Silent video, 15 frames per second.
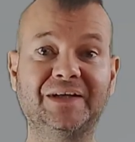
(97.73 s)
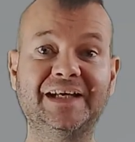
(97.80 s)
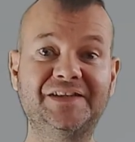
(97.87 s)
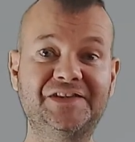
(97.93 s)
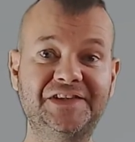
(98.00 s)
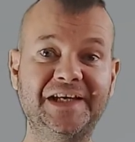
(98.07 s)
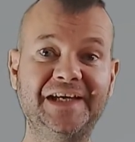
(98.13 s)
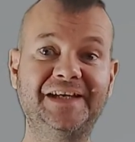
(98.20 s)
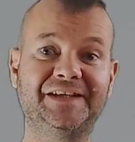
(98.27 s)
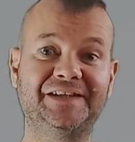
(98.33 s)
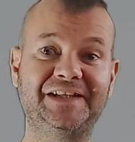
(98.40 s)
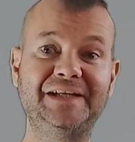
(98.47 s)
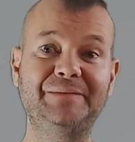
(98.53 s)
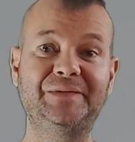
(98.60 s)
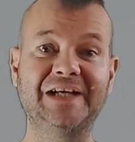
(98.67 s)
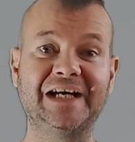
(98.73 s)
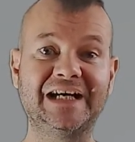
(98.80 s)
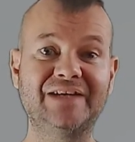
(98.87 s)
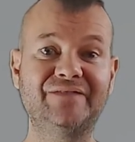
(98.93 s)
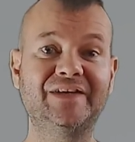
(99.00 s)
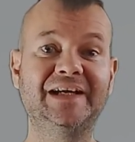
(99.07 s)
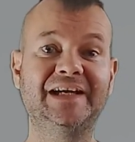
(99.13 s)
let's take a deep
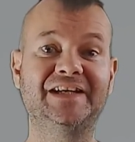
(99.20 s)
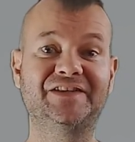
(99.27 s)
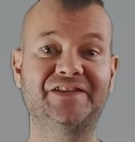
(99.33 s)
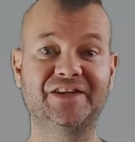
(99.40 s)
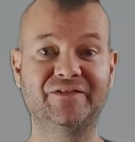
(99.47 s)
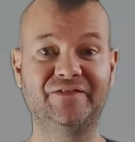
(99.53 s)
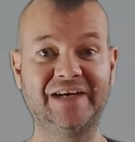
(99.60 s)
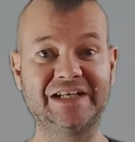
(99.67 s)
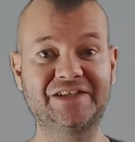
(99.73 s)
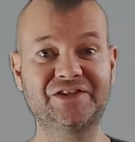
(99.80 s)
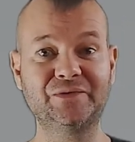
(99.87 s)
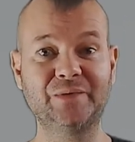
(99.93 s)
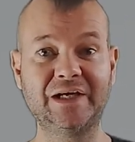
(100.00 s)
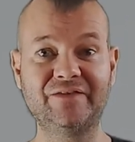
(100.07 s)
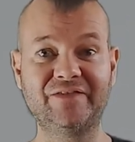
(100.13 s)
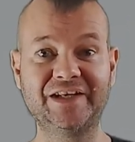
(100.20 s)
dive into the vast array of